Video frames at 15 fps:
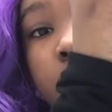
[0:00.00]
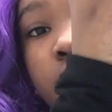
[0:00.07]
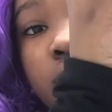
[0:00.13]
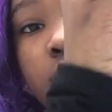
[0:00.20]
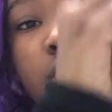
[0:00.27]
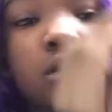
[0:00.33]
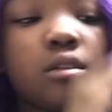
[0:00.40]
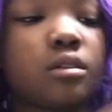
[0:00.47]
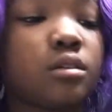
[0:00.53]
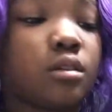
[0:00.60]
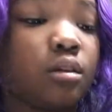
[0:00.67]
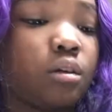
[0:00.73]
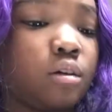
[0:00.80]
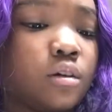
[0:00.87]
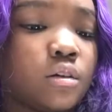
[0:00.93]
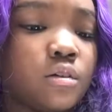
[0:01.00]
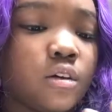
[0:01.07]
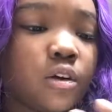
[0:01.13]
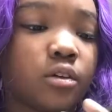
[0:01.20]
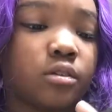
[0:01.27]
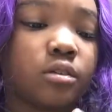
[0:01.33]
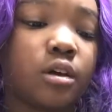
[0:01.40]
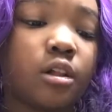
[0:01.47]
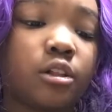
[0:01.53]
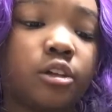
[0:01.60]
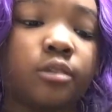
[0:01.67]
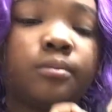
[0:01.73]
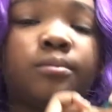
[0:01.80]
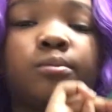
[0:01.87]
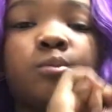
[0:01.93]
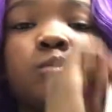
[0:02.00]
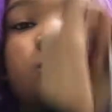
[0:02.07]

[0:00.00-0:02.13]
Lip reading: matches my skin tone, which is the darkest color